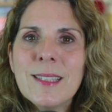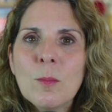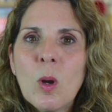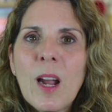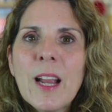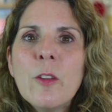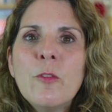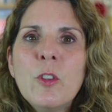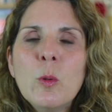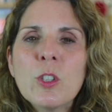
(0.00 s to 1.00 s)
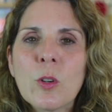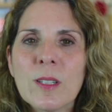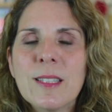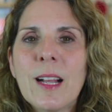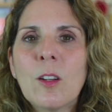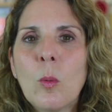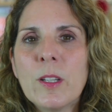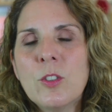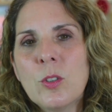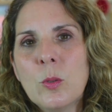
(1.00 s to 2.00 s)
What kind of future is that
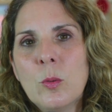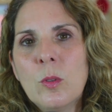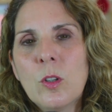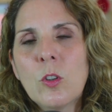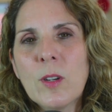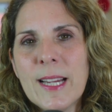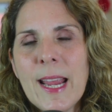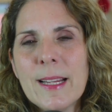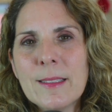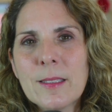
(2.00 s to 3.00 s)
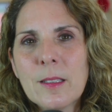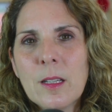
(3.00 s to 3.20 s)
going to create?